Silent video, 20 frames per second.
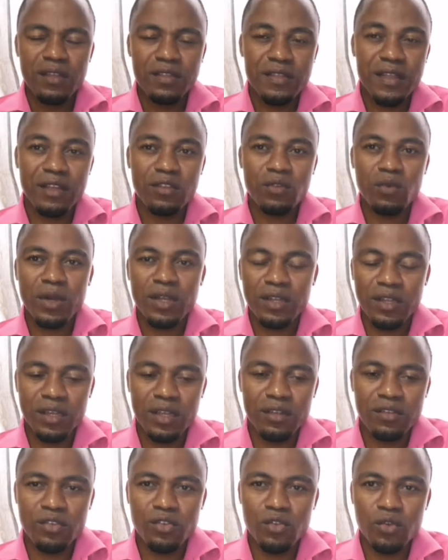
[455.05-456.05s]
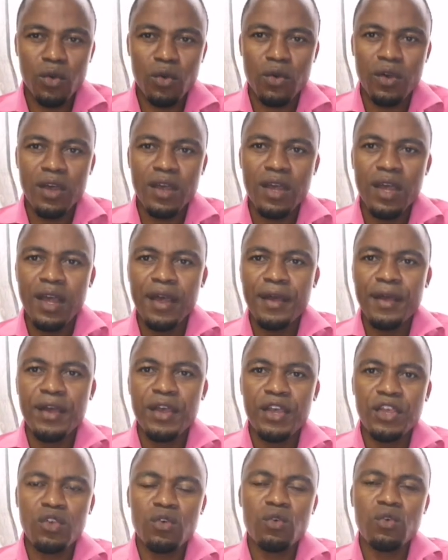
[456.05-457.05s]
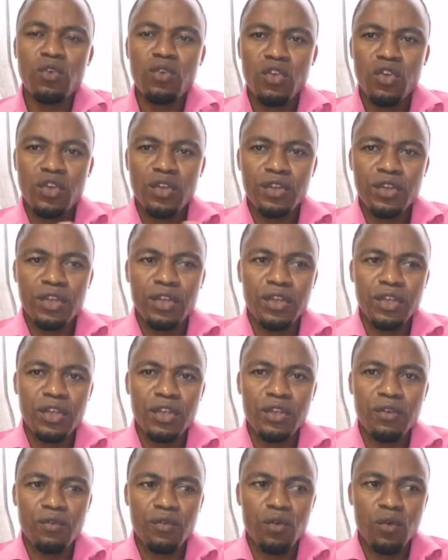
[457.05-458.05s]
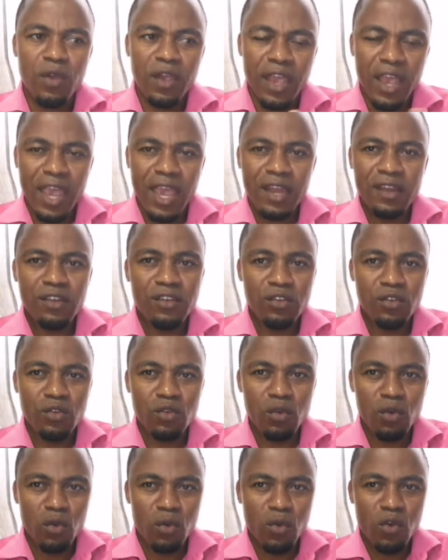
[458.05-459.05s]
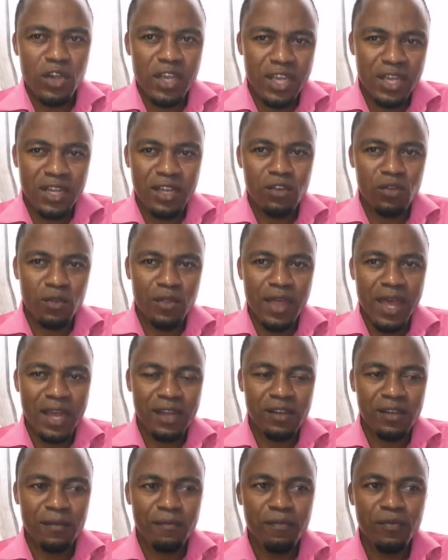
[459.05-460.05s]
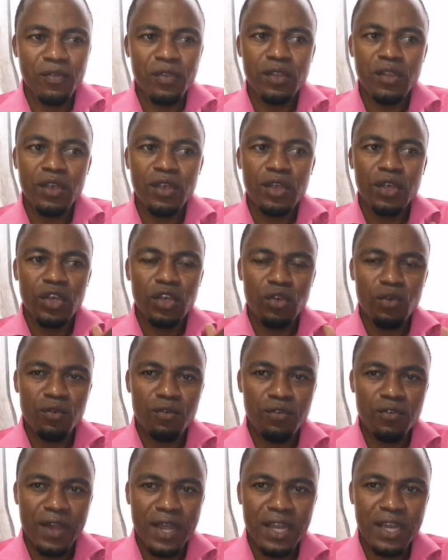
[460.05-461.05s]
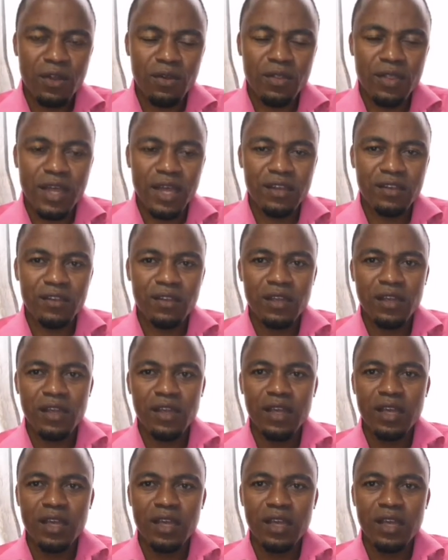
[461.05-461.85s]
That's what it is. So you, if you get to look into that, you find out that